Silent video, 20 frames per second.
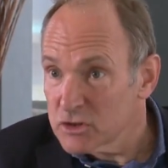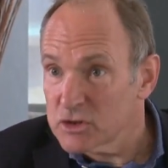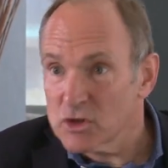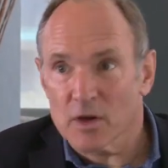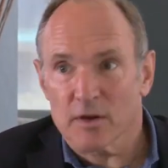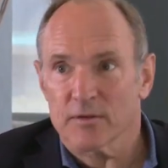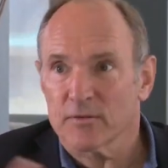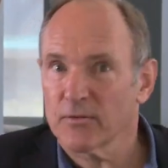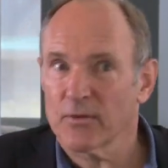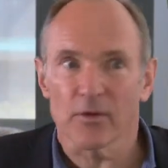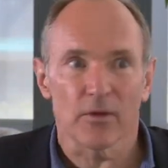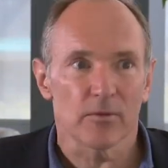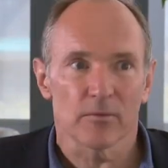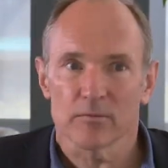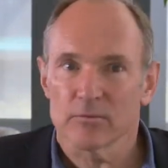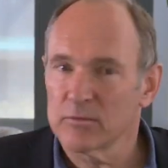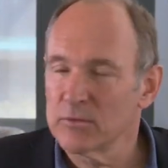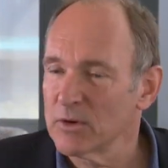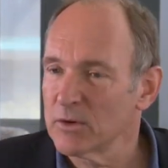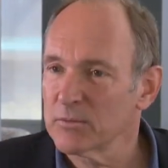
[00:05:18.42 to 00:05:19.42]
just for,
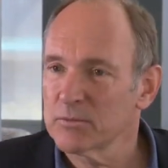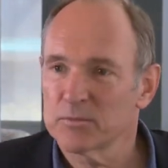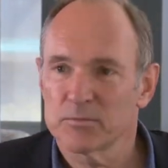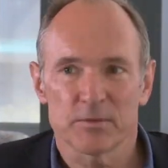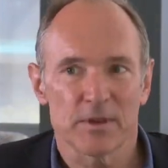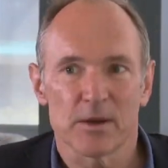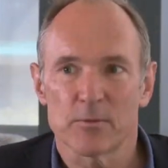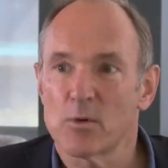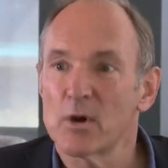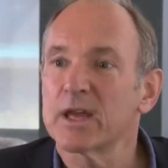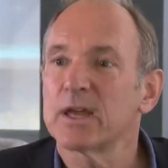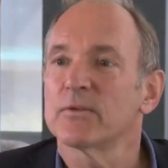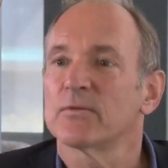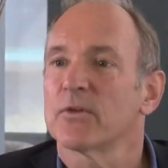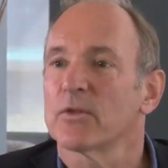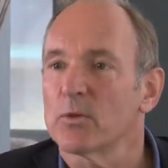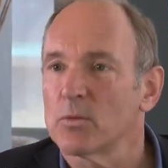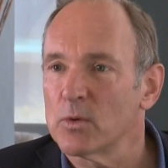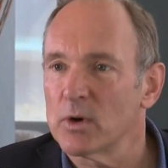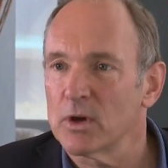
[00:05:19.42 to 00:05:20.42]
they're working
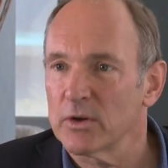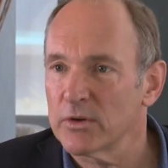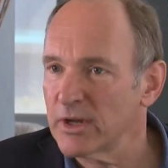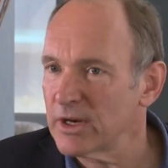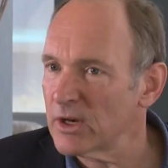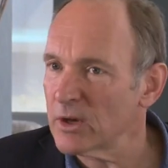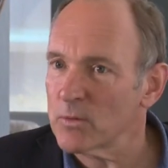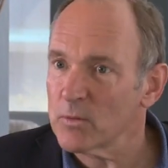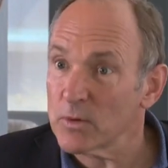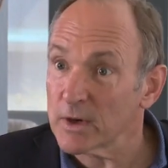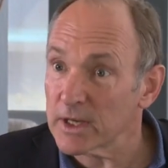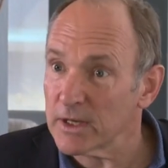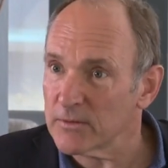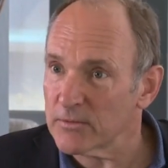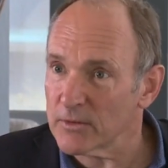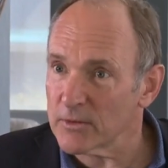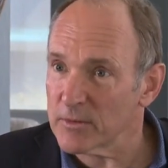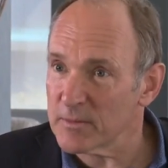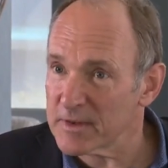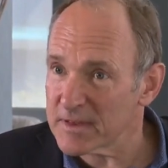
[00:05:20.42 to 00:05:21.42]
for the world, they're not working
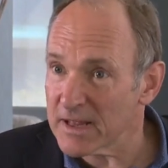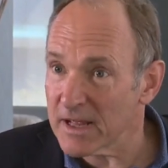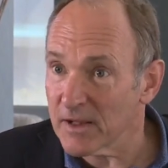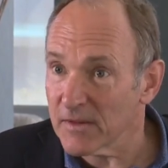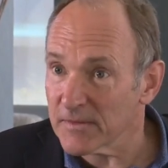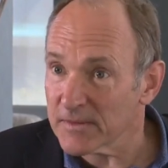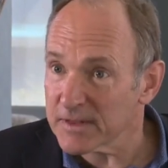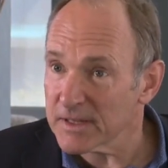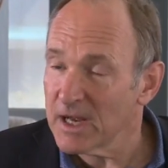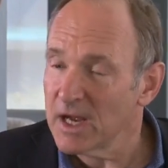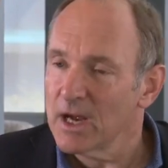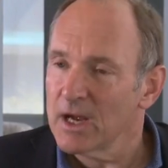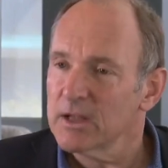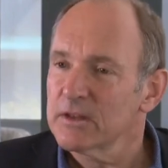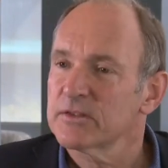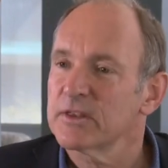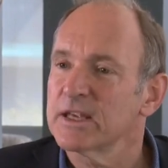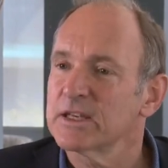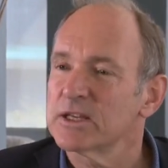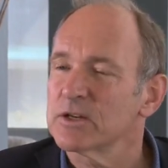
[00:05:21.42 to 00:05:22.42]
for themselves,
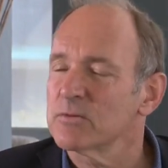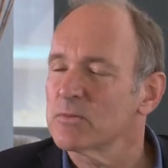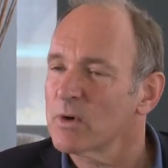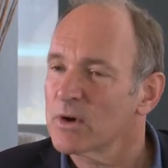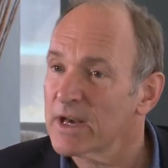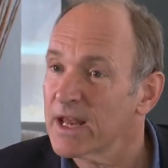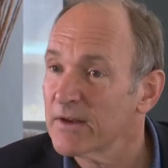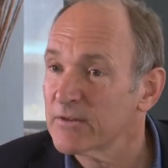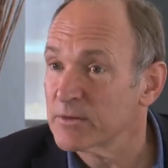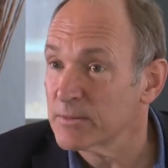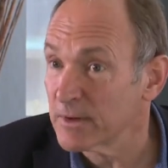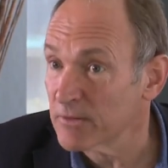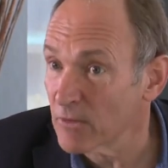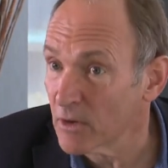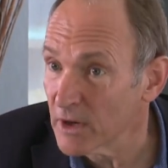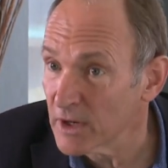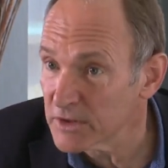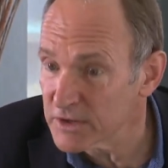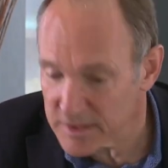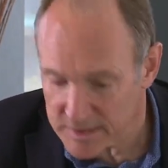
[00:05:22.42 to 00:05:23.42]
they didn't want to have to pay
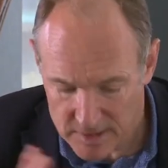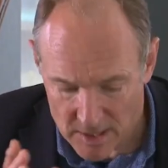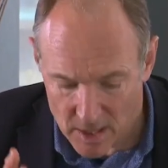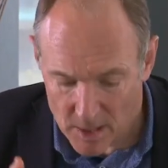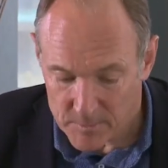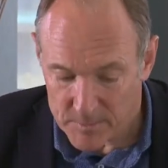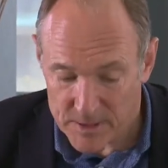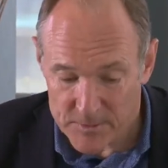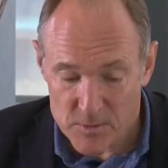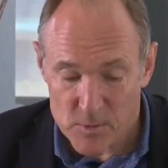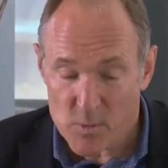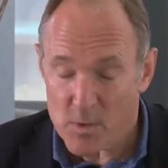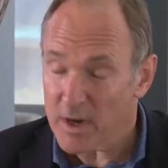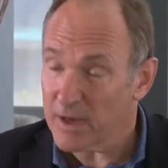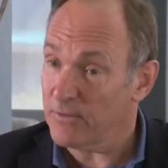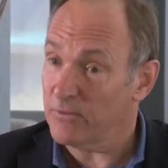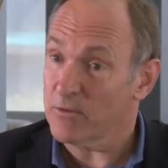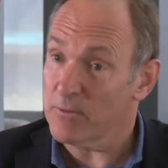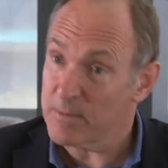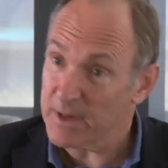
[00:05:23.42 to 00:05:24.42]
royalties. People
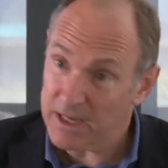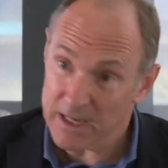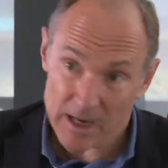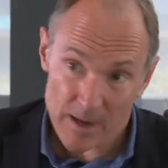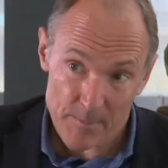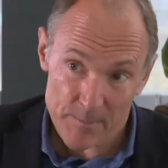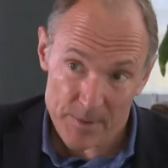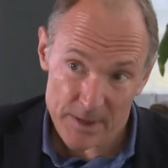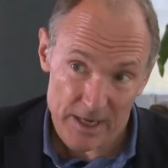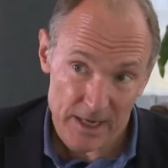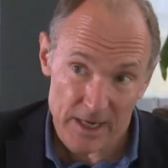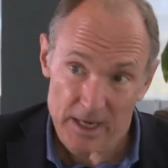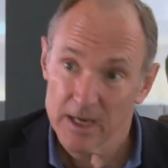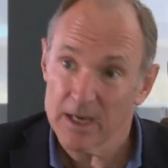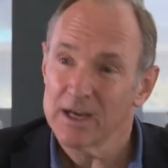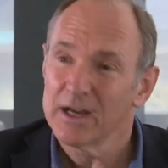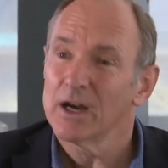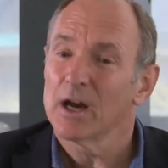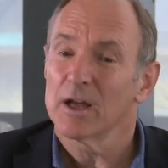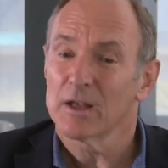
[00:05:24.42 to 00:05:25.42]
working for a big company
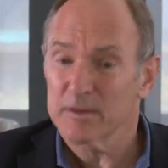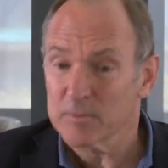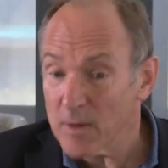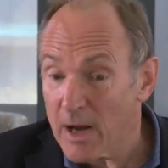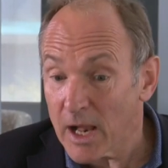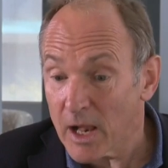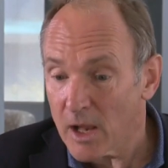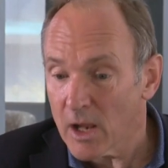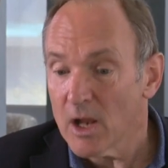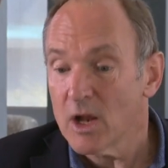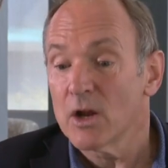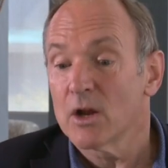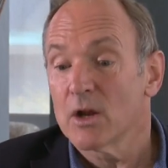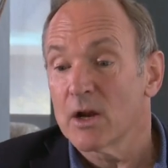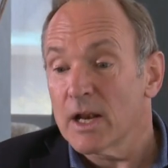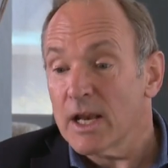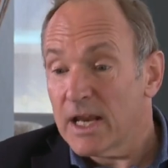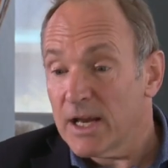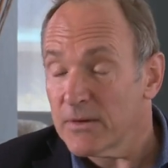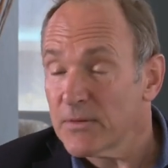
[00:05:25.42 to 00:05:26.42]
as well,
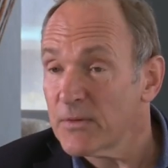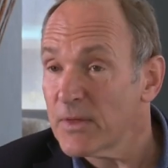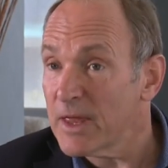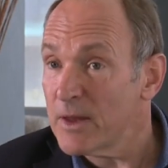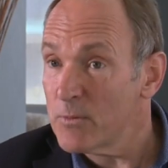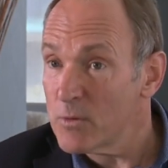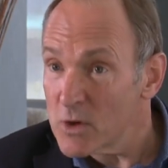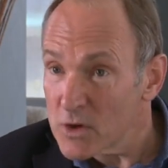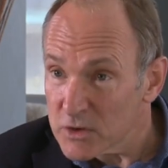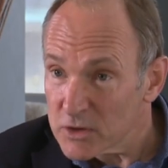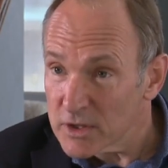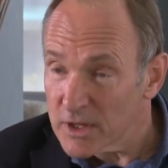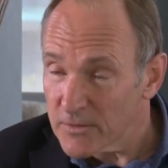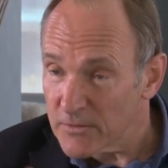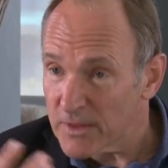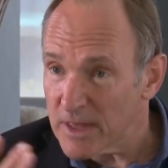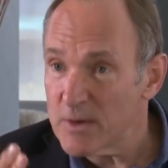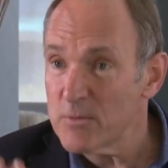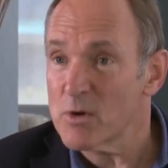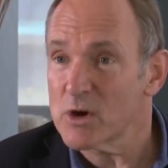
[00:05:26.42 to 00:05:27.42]
if they
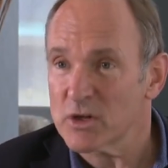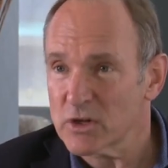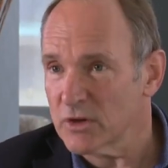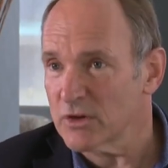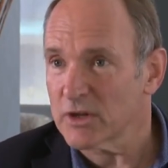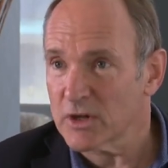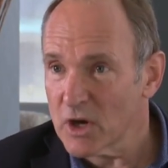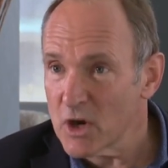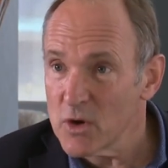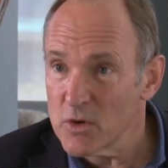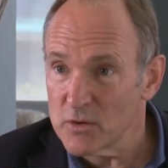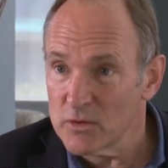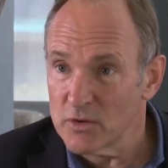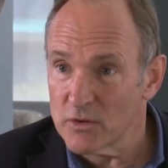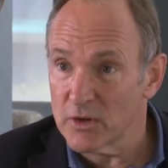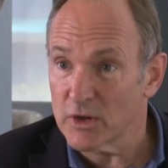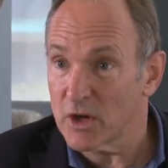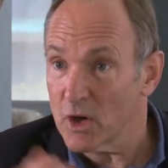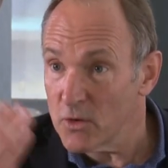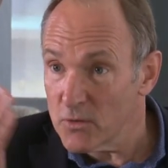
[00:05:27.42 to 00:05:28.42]
worked on the code,
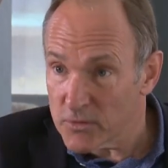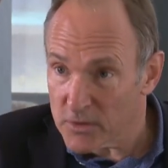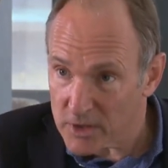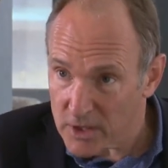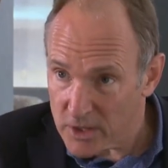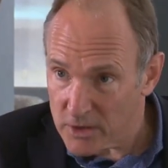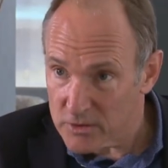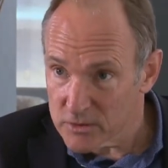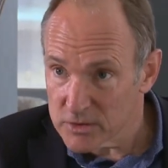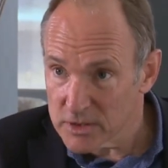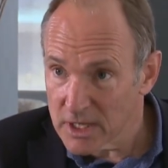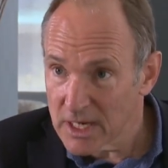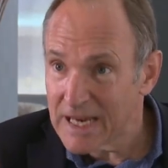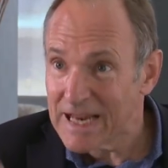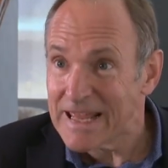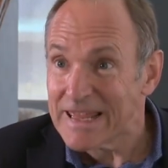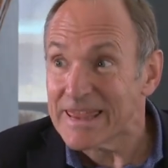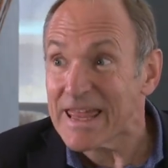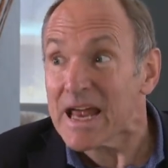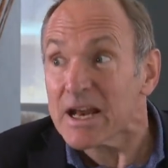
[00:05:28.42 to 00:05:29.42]
the Gopher code,
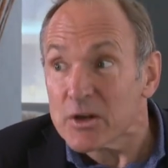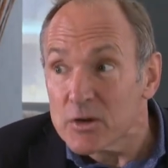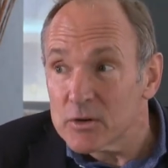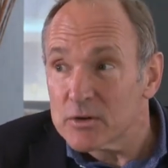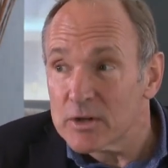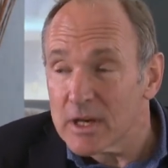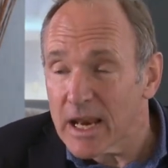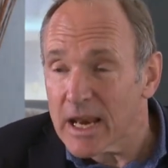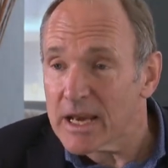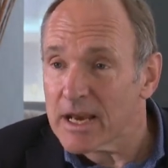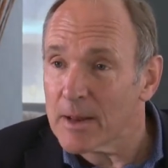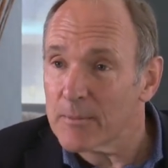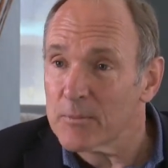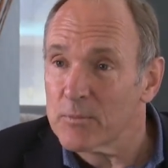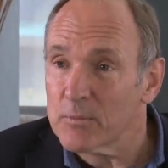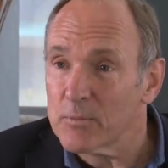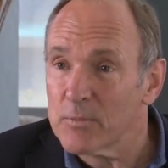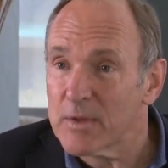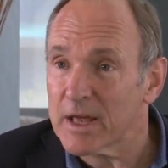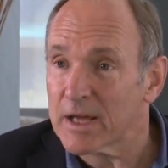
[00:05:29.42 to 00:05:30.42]
that could end up
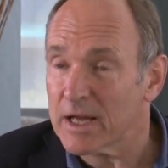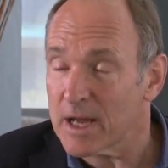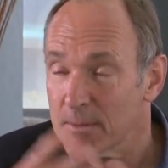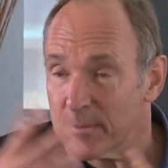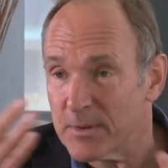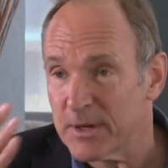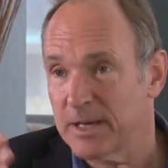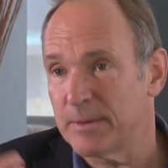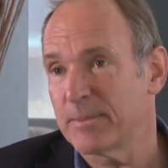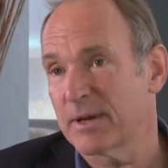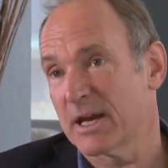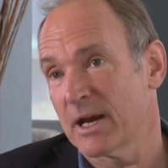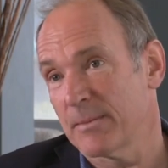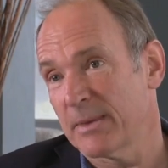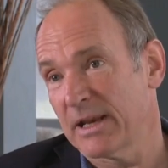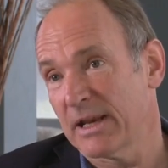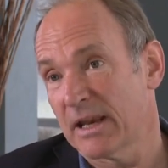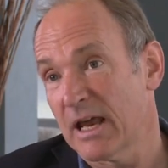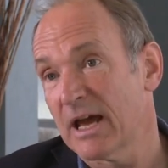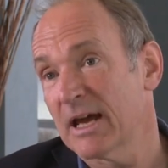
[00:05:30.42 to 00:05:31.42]
their company
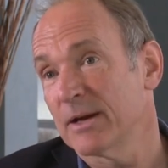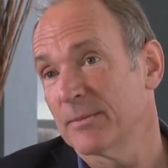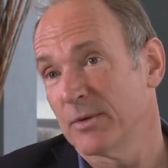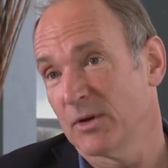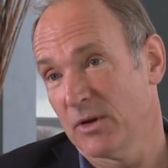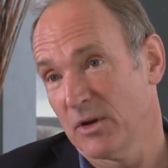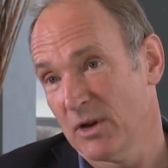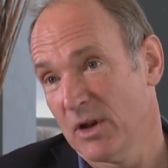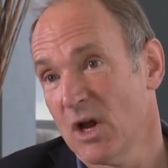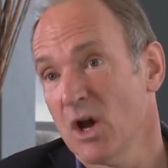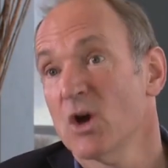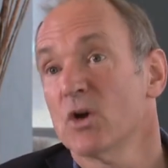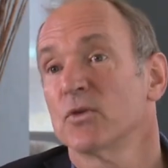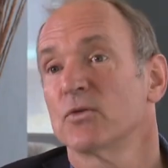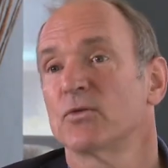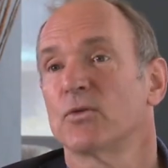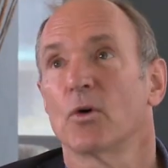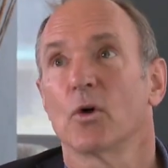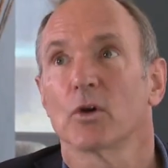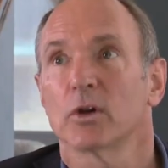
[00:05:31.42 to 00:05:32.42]
becoming liable
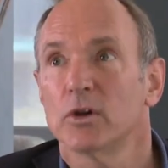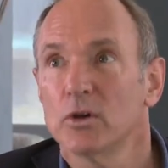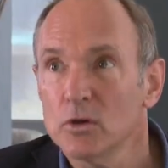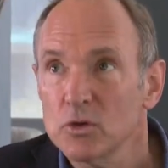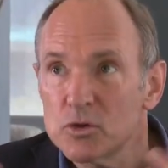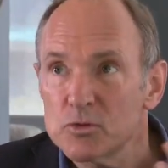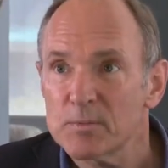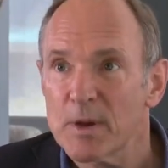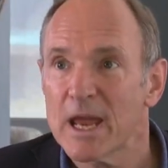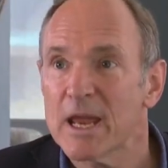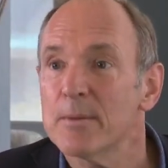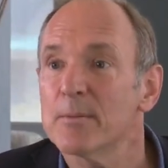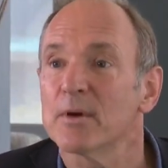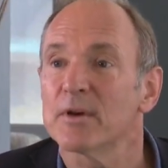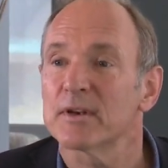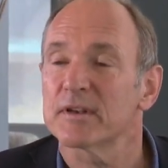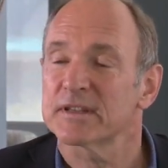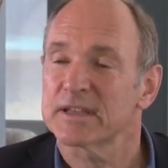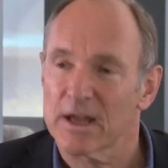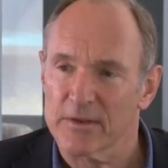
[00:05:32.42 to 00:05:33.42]
for huge
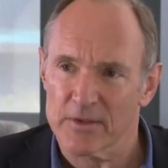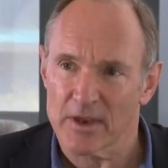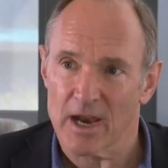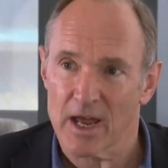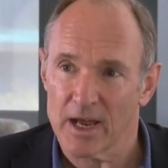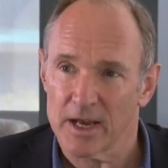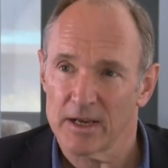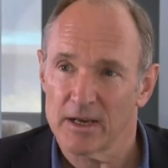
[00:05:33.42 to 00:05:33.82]
payments down the line.